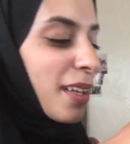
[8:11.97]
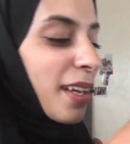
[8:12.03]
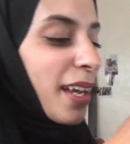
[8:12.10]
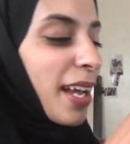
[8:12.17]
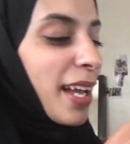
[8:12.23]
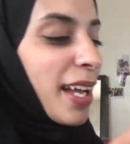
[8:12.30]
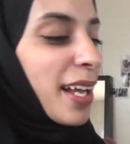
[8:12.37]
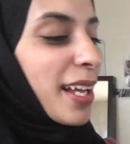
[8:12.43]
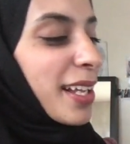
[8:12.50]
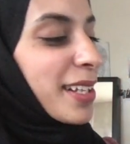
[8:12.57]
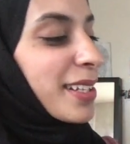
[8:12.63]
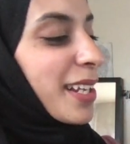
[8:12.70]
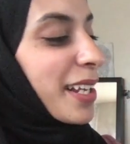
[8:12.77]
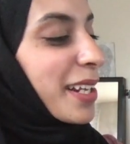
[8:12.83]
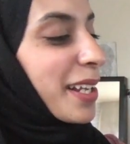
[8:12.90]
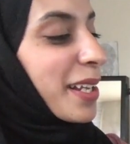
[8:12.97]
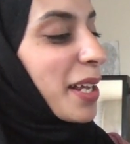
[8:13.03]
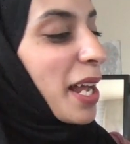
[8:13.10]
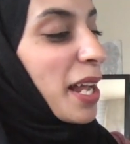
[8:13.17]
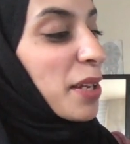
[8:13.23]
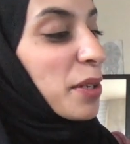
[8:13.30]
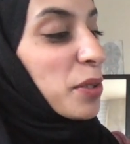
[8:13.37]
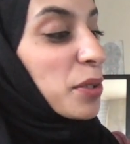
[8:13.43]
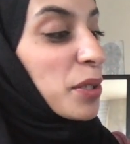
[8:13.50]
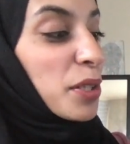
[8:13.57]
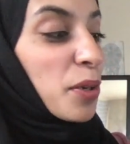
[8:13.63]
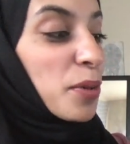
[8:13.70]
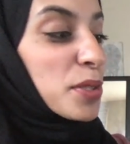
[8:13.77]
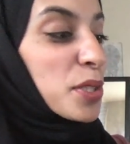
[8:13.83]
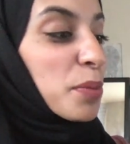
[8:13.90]
And you can
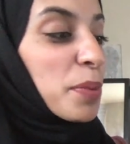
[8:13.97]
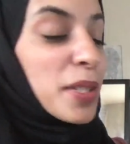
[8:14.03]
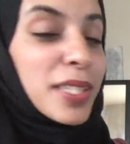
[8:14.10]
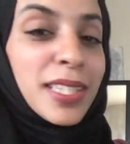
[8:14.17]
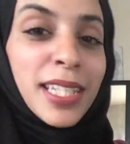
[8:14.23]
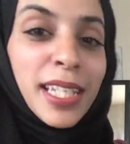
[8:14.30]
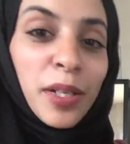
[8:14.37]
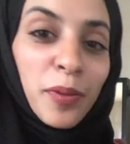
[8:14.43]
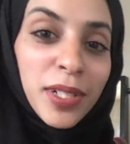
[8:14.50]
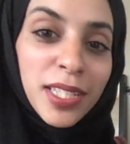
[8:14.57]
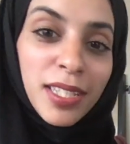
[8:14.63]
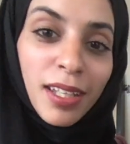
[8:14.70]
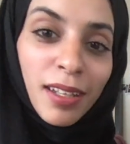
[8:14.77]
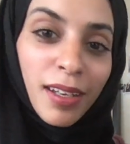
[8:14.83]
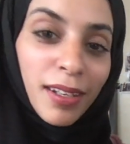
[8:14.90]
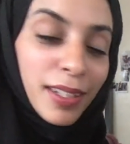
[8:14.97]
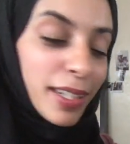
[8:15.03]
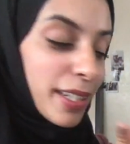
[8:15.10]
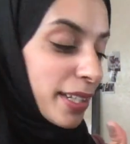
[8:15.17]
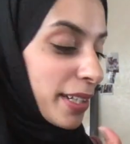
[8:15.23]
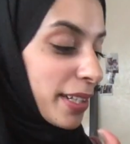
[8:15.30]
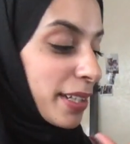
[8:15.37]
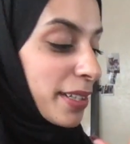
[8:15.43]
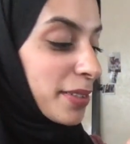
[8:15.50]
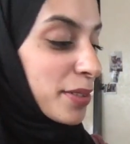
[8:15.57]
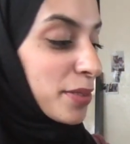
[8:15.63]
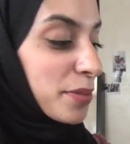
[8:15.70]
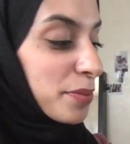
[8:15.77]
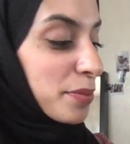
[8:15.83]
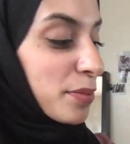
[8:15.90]
also put sequins along here,
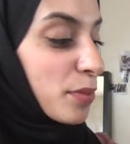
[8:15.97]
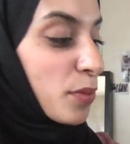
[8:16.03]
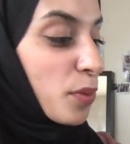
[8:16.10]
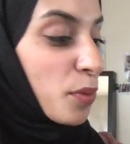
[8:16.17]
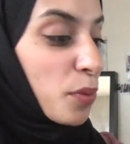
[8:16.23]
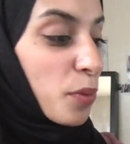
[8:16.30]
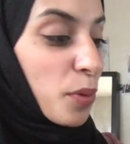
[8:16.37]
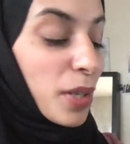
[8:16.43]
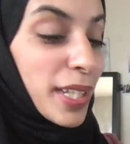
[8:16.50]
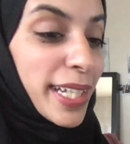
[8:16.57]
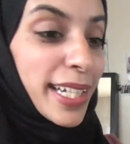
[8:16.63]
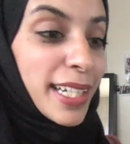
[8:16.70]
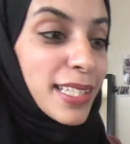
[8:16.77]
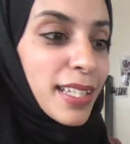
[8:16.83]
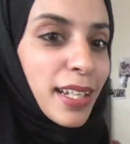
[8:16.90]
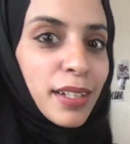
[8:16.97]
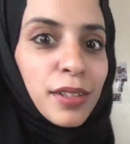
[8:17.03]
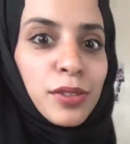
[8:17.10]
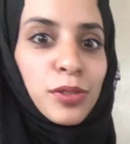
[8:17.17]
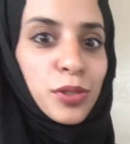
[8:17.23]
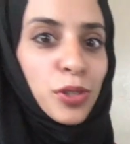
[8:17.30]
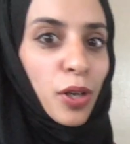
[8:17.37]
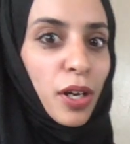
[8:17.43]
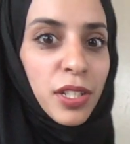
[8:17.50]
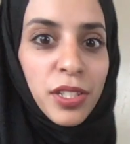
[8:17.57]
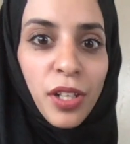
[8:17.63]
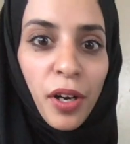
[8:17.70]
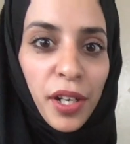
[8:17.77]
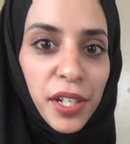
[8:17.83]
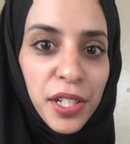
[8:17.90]
or like I said, draw
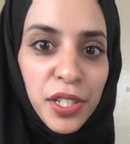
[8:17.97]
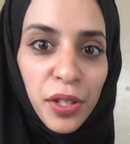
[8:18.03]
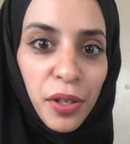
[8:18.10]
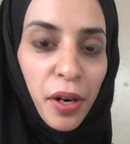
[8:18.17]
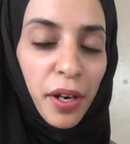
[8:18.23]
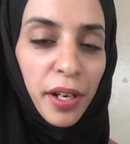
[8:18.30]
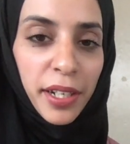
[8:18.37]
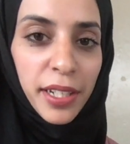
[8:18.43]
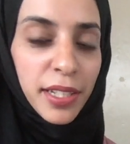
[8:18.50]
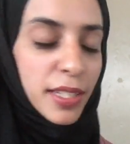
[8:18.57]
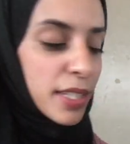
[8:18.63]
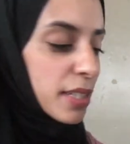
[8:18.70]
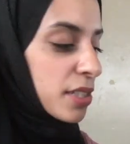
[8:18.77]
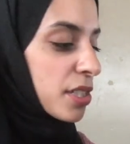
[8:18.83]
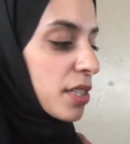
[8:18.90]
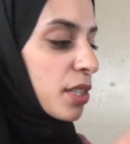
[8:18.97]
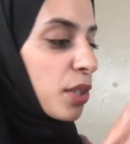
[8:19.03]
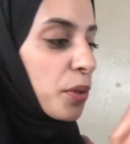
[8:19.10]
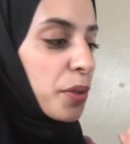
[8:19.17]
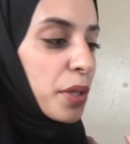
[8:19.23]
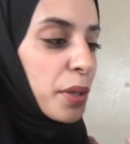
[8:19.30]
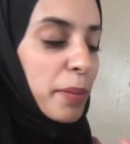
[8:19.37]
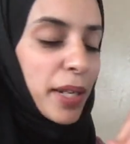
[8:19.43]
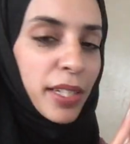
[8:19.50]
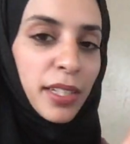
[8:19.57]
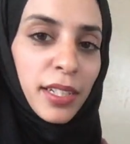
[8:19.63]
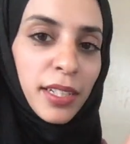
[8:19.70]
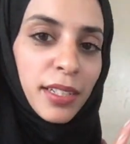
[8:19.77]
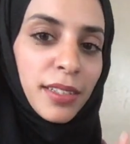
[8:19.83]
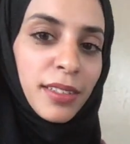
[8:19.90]
stars or hearts and just glue them on
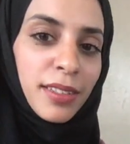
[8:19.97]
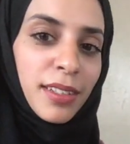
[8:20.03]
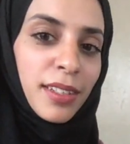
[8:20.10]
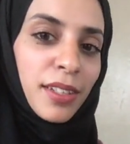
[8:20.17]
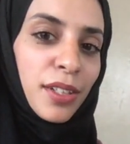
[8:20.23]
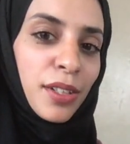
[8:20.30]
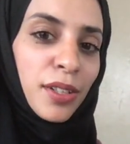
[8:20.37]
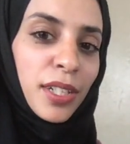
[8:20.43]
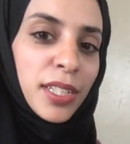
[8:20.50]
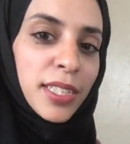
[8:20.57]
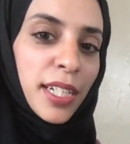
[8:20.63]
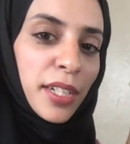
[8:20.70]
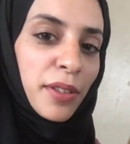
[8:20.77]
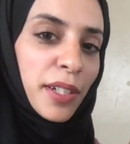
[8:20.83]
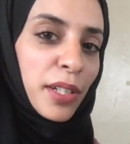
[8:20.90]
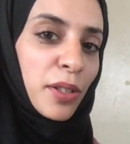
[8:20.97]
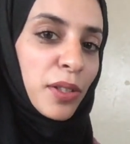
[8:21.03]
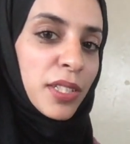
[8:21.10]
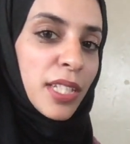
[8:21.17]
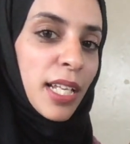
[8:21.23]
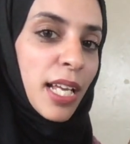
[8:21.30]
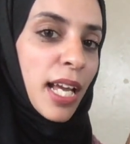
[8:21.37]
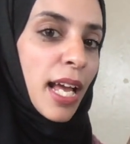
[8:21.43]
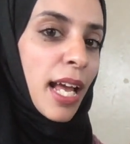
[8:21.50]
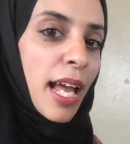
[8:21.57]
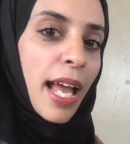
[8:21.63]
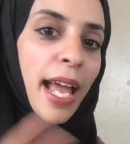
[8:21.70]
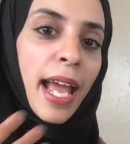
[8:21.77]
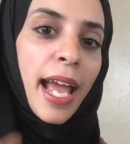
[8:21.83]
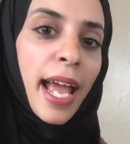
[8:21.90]
here. You can decorate yours
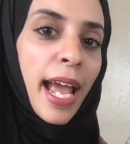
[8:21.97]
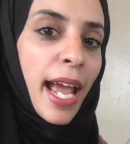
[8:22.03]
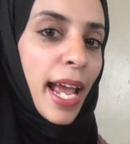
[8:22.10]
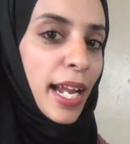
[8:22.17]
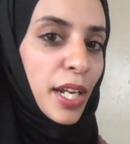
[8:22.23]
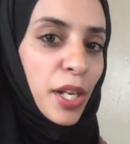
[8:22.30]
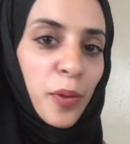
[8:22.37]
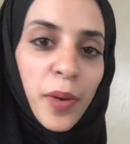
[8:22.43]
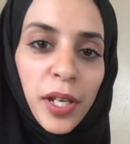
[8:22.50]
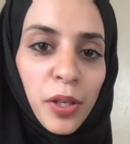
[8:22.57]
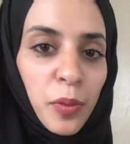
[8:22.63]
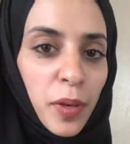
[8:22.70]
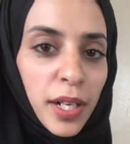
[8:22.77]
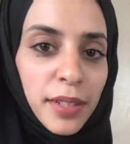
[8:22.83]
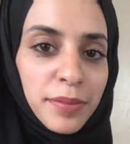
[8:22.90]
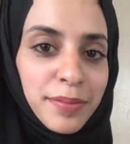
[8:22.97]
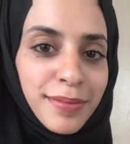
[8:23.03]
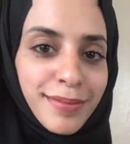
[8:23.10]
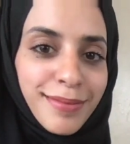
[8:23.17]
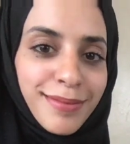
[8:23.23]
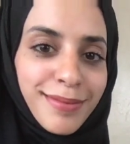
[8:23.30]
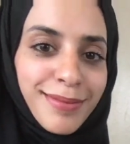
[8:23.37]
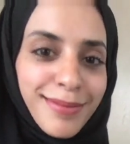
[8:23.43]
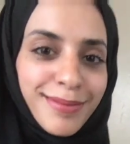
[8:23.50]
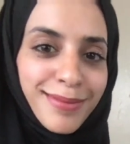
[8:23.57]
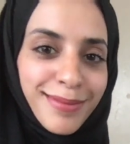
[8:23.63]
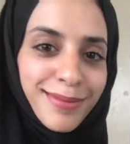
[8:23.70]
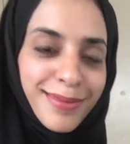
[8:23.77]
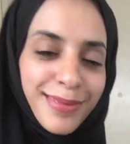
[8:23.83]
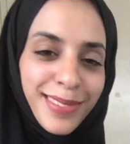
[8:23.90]
any way you want.
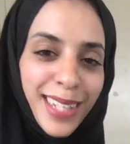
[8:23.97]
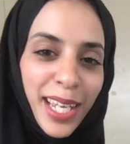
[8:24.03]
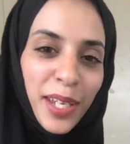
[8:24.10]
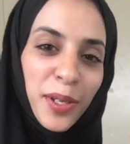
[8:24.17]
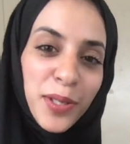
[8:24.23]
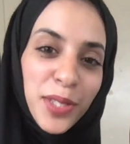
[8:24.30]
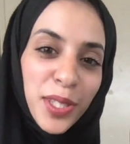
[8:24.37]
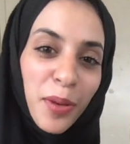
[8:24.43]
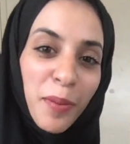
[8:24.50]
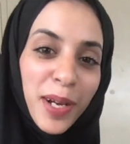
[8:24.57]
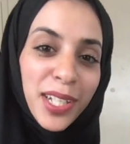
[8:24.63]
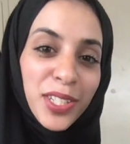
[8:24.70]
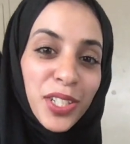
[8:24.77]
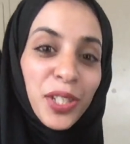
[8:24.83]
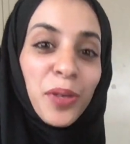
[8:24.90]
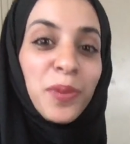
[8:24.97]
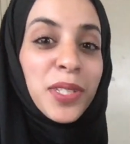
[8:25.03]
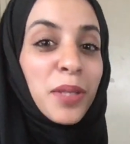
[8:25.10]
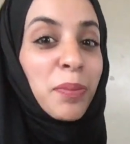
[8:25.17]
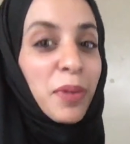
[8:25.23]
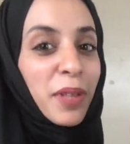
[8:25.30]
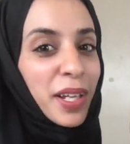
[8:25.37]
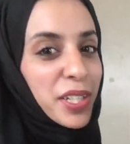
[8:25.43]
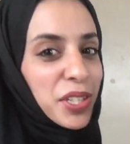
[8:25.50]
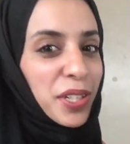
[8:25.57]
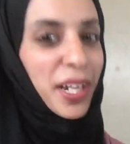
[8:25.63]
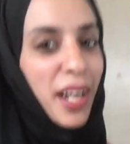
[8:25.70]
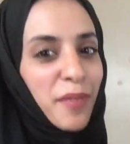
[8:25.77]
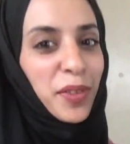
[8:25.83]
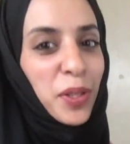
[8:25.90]
Thank you so much, and it was a pleasure
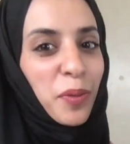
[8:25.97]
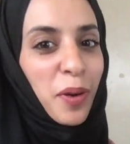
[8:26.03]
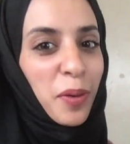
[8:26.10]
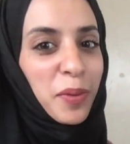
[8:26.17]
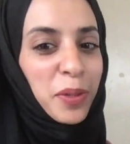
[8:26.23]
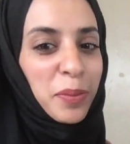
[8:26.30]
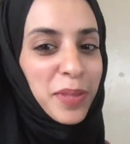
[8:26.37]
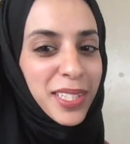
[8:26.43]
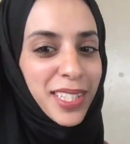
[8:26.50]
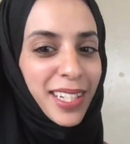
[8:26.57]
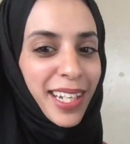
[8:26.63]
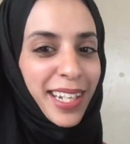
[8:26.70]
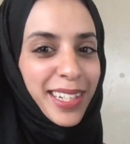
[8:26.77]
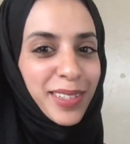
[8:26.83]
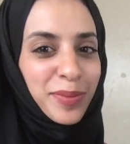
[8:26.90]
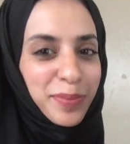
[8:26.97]
having you all with me today.